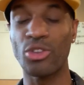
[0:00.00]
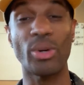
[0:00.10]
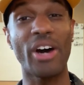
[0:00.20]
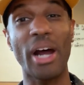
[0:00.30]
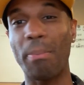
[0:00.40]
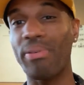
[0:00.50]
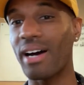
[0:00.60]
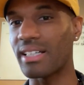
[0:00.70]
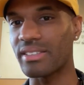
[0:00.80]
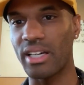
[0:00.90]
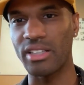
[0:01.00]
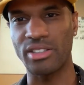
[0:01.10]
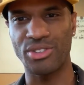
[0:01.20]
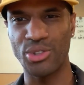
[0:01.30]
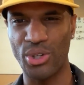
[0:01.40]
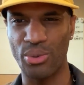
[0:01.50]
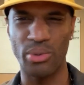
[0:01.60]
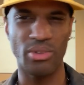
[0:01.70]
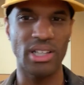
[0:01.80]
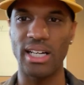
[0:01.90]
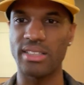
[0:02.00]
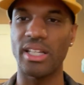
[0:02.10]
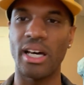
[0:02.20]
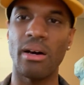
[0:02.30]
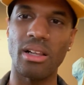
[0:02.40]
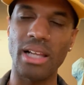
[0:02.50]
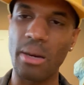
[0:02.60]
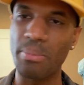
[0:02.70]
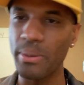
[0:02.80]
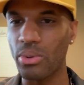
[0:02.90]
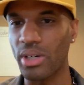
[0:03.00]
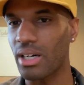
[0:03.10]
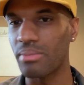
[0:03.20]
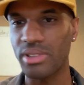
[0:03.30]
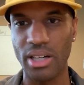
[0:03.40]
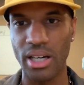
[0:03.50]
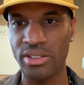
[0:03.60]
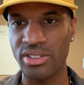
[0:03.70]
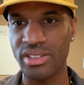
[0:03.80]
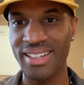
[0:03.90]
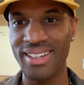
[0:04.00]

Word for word: Throughout our process, you know, we realized that a lot of people would come to us,